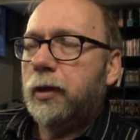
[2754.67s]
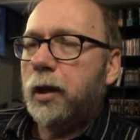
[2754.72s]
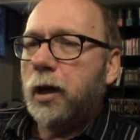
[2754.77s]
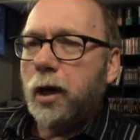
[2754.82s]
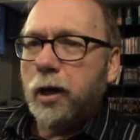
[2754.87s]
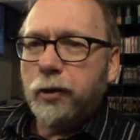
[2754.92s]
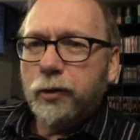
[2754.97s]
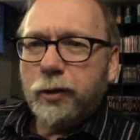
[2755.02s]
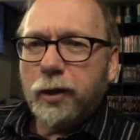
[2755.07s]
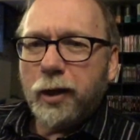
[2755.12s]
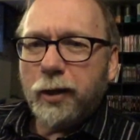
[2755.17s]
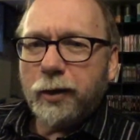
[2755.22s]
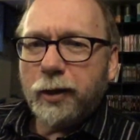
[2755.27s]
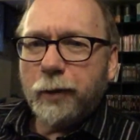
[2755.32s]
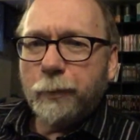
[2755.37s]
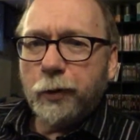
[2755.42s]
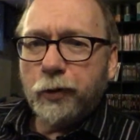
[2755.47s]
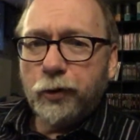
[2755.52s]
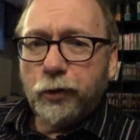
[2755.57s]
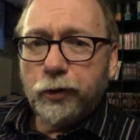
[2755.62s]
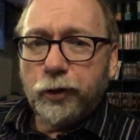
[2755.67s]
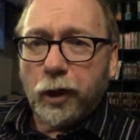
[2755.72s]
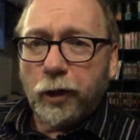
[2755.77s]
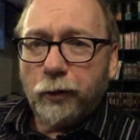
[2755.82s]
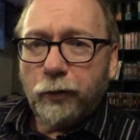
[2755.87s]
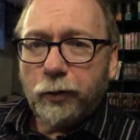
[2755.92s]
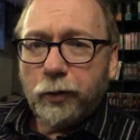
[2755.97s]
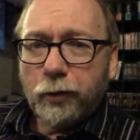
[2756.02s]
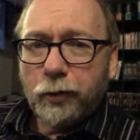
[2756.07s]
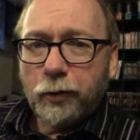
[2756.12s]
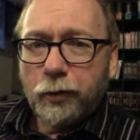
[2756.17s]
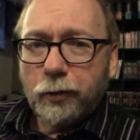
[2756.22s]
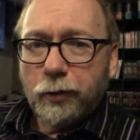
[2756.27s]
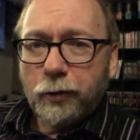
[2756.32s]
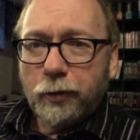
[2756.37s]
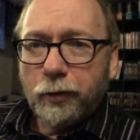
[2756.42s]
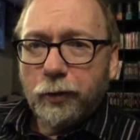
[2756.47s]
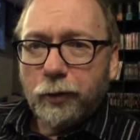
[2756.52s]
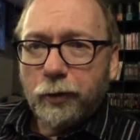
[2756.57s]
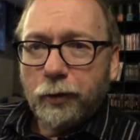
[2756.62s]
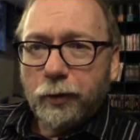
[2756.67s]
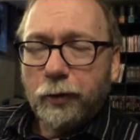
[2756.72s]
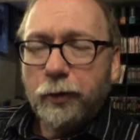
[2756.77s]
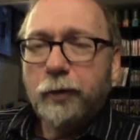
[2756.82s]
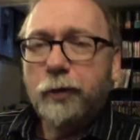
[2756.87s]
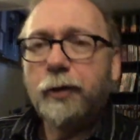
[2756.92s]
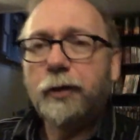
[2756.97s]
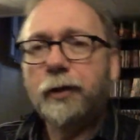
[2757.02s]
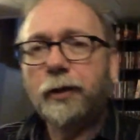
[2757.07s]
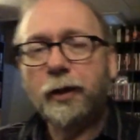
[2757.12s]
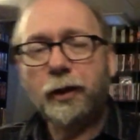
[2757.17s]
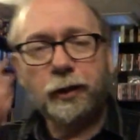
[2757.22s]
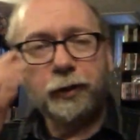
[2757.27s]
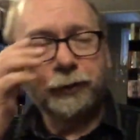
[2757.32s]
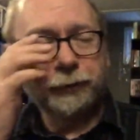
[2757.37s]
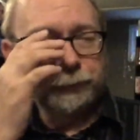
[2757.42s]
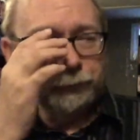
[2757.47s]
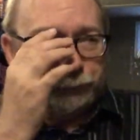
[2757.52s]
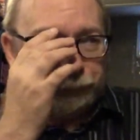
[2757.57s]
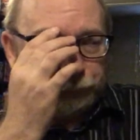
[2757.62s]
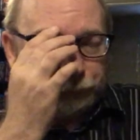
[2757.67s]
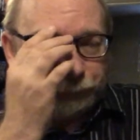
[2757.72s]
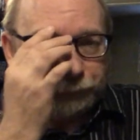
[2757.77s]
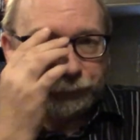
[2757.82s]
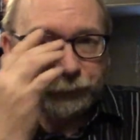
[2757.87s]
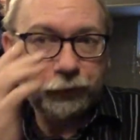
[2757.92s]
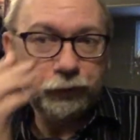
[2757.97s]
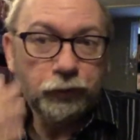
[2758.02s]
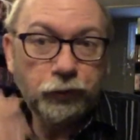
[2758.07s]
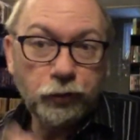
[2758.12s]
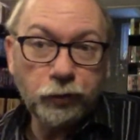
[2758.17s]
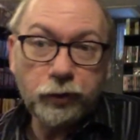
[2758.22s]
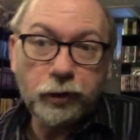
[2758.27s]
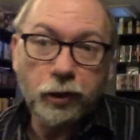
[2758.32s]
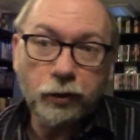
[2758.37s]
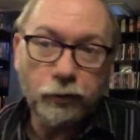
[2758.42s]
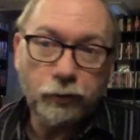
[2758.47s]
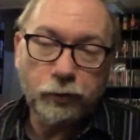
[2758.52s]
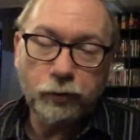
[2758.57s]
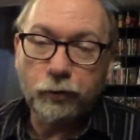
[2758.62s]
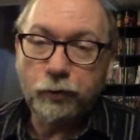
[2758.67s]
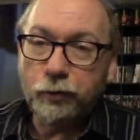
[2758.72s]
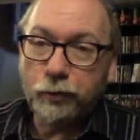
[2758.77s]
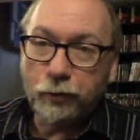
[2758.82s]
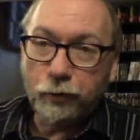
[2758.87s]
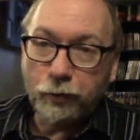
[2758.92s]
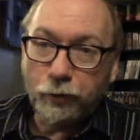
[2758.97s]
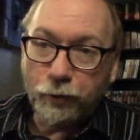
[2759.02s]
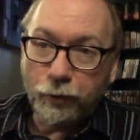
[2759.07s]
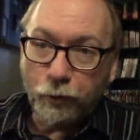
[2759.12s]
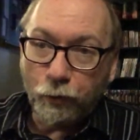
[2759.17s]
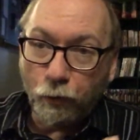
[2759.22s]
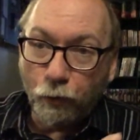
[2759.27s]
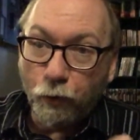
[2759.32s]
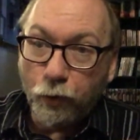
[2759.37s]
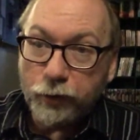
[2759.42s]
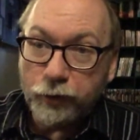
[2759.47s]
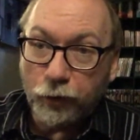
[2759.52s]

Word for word: Are you talking about Due South? Uh, Due South was